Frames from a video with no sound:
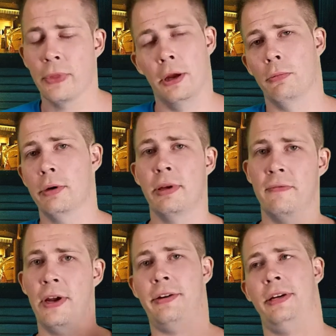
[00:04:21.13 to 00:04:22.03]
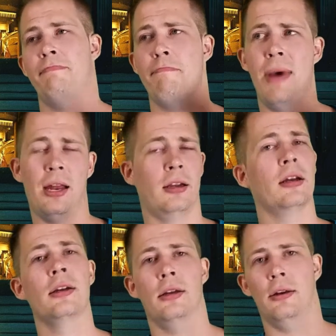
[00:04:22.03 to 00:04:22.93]
it would be very
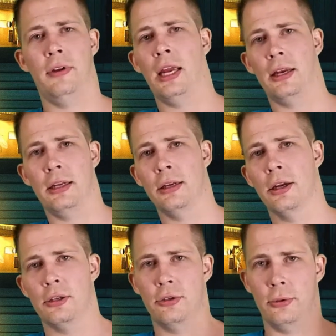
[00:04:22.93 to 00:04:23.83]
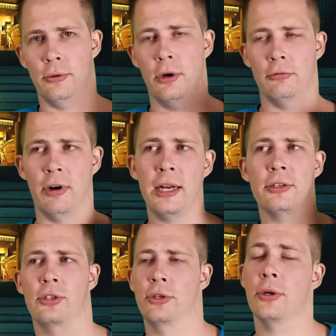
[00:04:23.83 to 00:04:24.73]
meta of Annie to write a
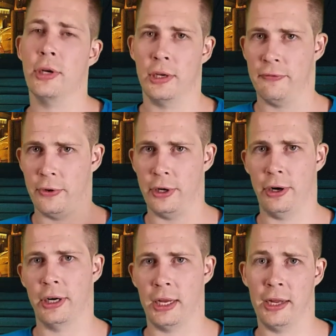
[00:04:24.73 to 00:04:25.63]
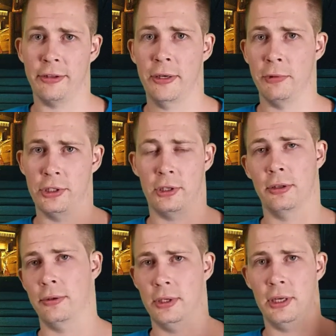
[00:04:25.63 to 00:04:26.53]
story for an art gallery which
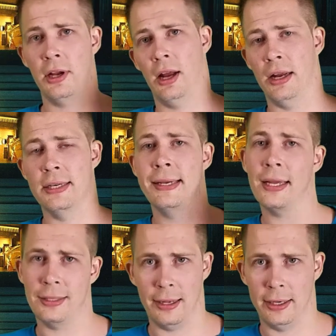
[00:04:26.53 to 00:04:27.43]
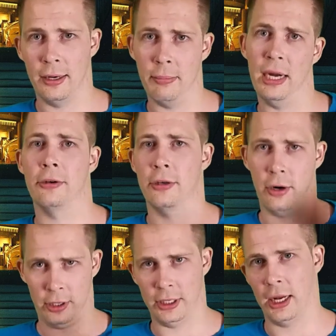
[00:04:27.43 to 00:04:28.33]
included a deadline about her
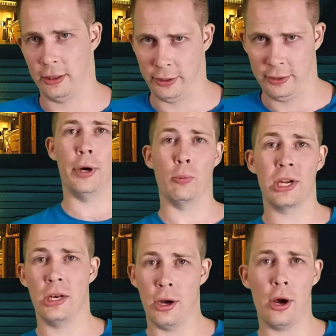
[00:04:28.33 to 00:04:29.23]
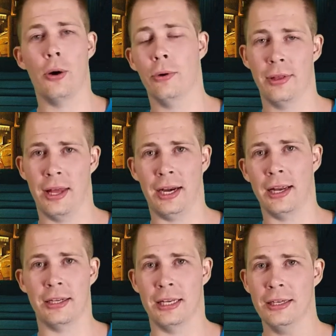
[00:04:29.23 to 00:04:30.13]
art gallery. But we know that
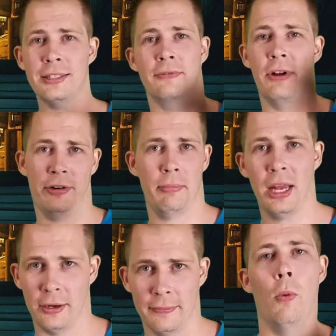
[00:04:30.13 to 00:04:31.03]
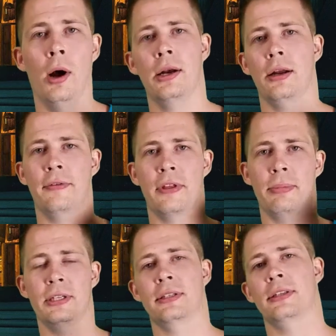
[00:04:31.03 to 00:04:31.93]
Annie is very meta. One of the
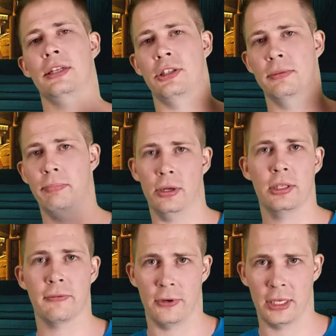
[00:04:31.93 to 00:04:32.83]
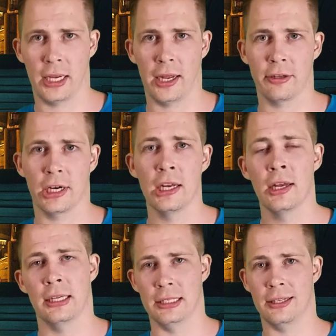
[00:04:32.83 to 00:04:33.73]
pieces that she's building for the gallery
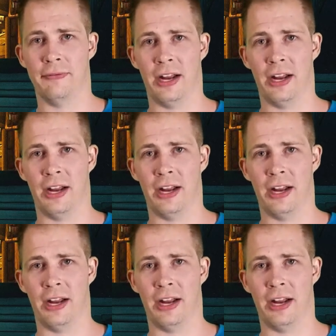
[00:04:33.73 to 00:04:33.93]
is in